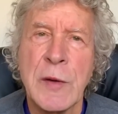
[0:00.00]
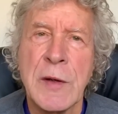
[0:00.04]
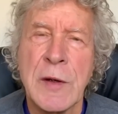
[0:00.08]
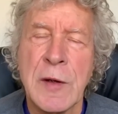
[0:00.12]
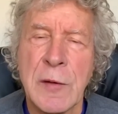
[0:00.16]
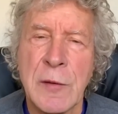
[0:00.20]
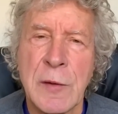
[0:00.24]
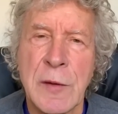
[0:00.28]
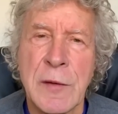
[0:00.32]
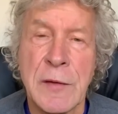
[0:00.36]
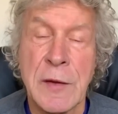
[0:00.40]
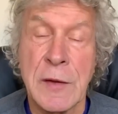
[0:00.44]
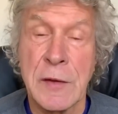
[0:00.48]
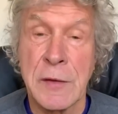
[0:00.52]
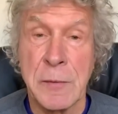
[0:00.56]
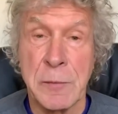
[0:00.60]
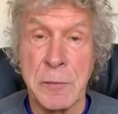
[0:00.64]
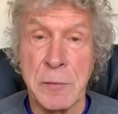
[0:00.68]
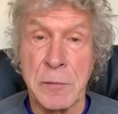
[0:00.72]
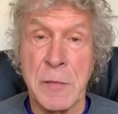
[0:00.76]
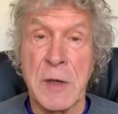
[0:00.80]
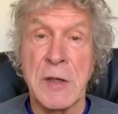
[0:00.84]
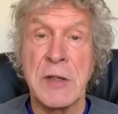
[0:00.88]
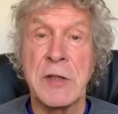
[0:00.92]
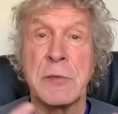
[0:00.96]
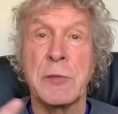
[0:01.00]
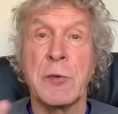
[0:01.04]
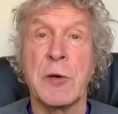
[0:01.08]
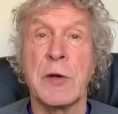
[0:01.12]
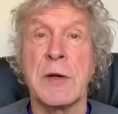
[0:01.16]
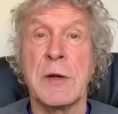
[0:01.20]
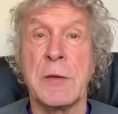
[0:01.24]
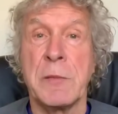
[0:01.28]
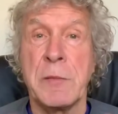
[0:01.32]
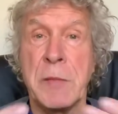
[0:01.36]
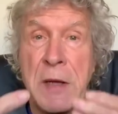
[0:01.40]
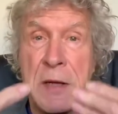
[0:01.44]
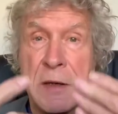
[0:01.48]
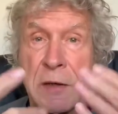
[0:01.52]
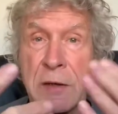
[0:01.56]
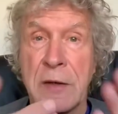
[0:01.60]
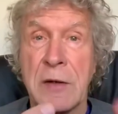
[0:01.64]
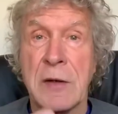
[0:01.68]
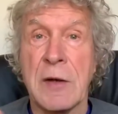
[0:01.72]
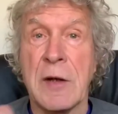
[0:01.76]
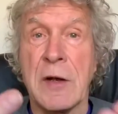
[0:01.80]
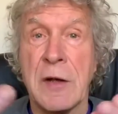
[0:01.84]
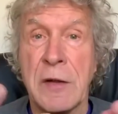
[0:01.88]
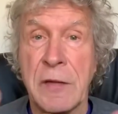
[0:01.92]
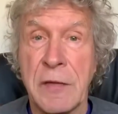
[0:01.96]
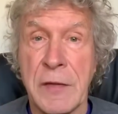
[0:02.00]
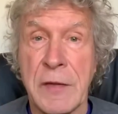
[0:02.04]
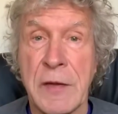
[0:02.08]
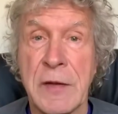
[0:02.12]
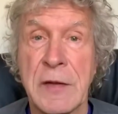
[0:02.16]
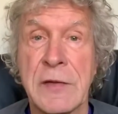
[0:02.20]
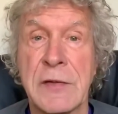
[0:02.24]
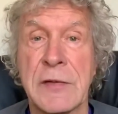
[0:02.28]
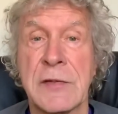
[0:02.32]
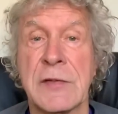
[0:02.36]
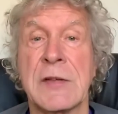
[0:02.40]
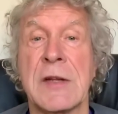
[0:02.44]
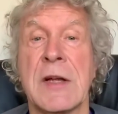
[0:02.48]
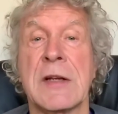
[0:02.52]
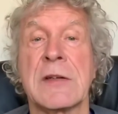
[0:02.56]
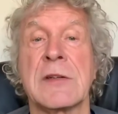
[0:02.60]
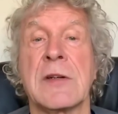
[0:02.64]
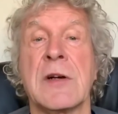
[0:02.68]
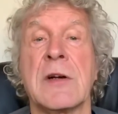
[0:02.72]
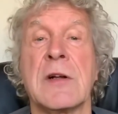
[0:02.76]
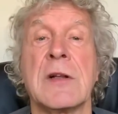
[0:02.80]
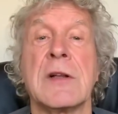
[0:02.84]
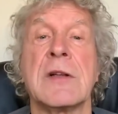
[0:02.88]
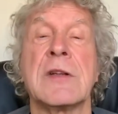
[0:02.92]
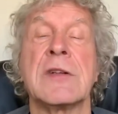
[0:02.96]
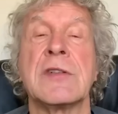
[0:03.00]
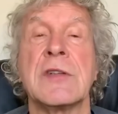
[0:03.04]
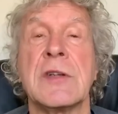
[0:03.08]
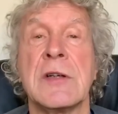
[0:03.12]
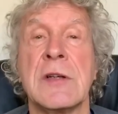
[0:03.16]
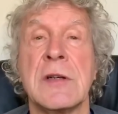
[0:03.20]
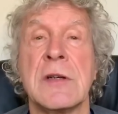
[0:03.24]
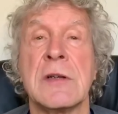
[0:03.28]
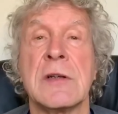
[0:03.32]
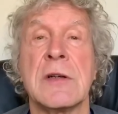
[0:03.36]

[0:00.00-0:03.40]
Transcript: era that's much more dependent on this technology,